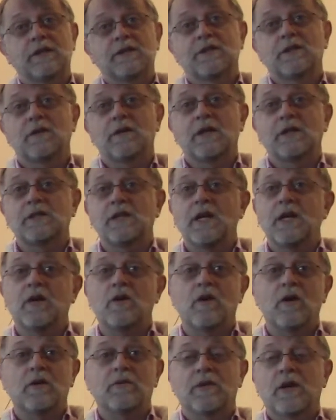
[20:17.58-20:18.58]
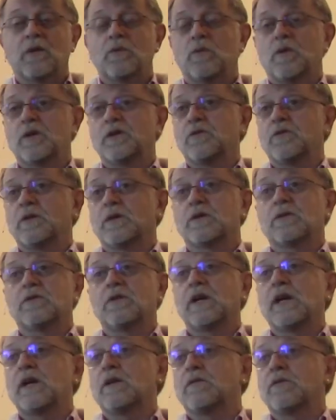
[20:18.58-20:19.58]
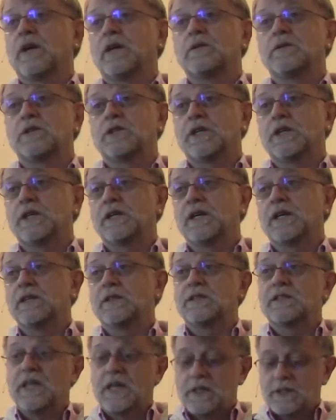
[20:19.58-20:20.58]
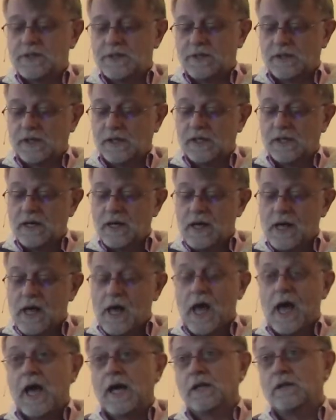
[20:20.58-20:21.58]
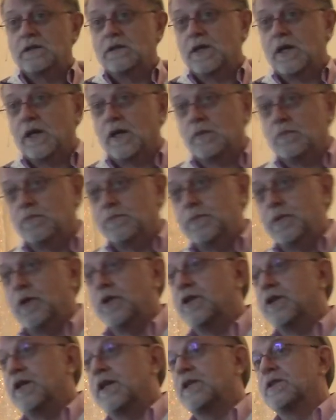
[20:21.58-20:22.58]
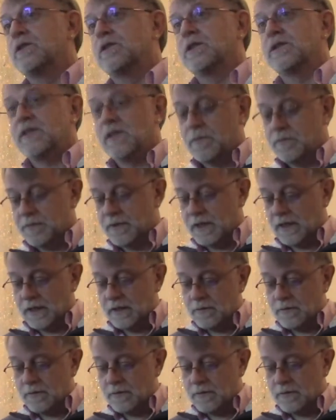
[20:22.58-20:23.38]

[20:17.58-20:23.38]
So they take all of that wonderful creative energy and intensity and they put it into something.